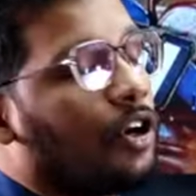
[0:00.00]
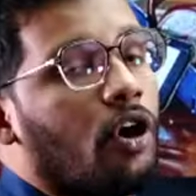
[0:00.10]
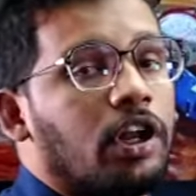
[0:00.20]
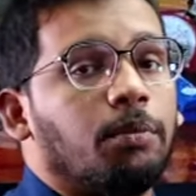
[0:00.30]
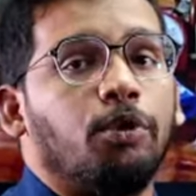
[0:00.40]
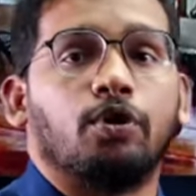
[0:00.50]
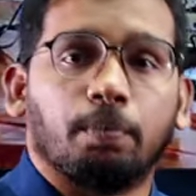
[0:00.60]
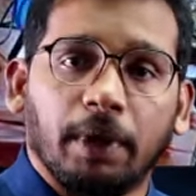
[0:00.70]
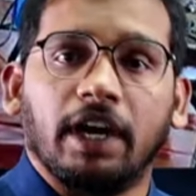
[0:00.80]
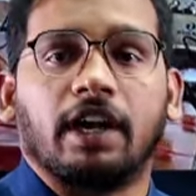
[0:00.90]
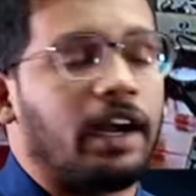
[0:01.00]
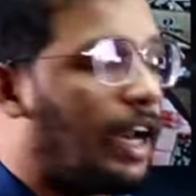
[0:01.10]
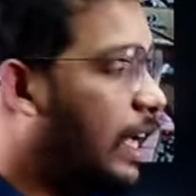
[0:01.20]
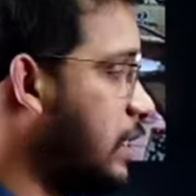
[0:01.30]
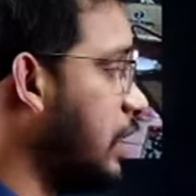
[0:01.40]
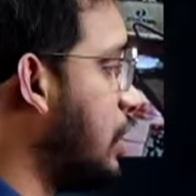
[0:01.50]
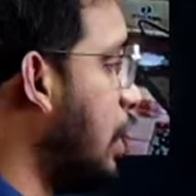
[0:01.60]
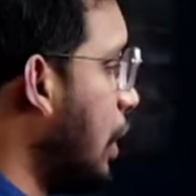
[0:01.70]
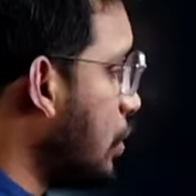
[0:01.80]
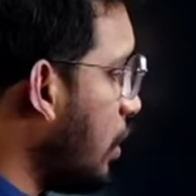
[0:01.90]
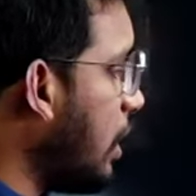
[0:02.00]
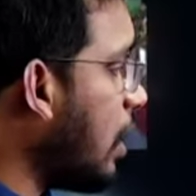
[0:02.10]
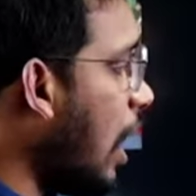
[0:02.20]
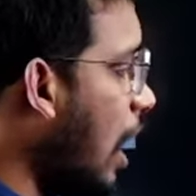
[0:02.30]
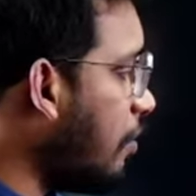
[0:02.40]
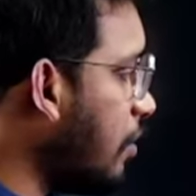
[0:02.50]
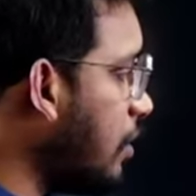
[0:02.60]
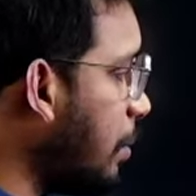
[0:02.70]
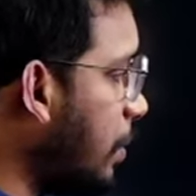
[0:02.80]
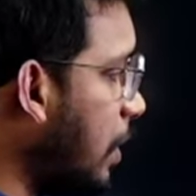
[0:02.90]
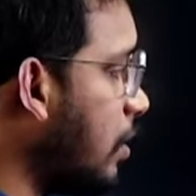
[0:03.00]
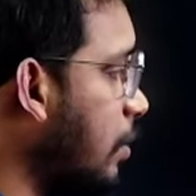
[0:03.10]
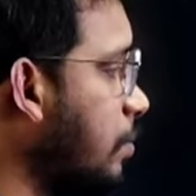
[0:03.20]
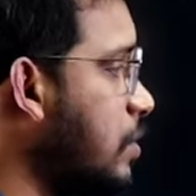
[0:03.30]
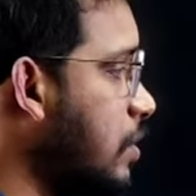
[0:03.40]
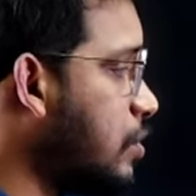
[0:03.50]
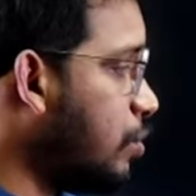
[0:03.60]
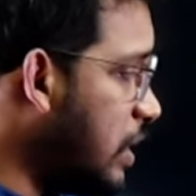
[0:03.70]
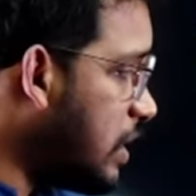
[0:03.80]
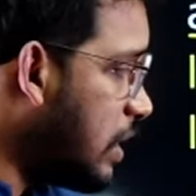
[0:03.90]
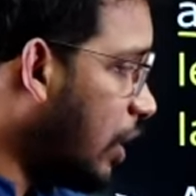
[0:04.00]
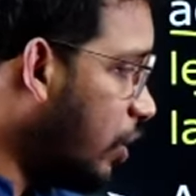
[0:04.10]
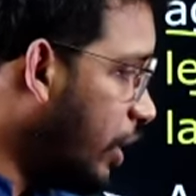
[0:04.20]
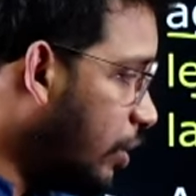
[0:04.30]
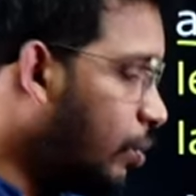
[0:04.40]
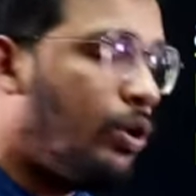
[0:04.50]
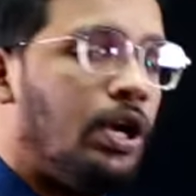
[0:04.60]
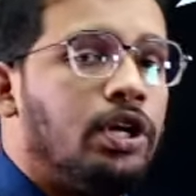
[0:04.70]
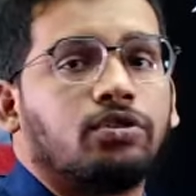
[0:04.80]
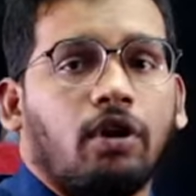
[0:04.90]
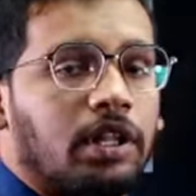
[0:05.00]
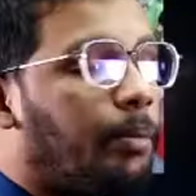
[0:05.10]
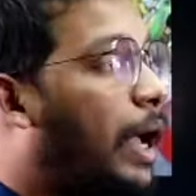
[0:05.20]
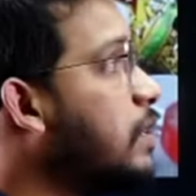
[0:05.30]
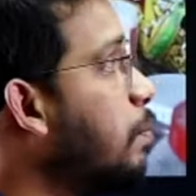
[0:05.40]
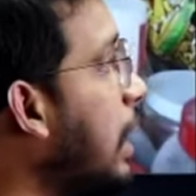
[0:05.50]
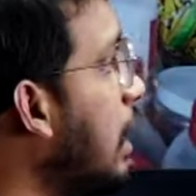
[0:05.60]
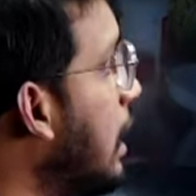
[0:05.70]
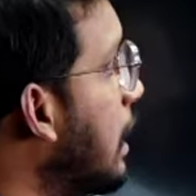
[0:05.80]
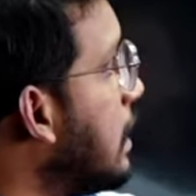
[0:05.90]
were not able to penetrate as such. So here half of the students are struggling to solve the maths, but